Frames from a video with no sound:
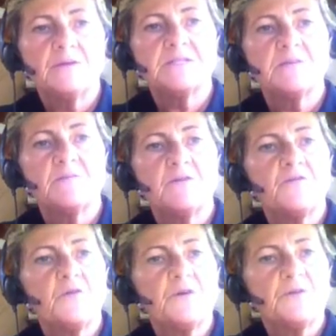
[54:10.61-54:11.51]
stomach
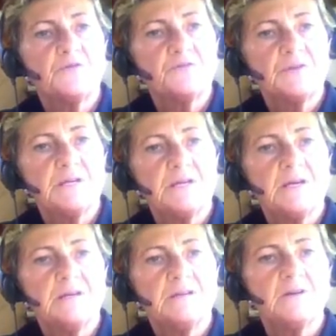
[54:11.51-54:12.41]
43
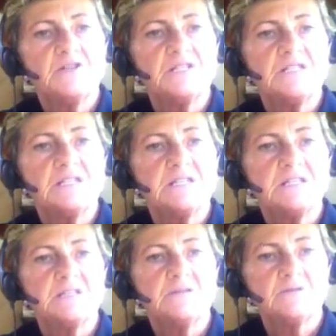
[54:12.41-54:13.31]
and large
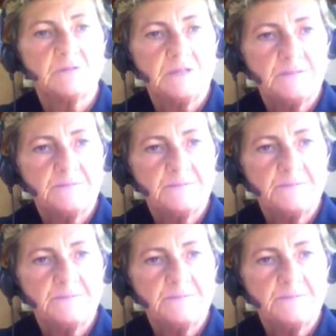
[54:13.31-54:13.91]
intestine 3,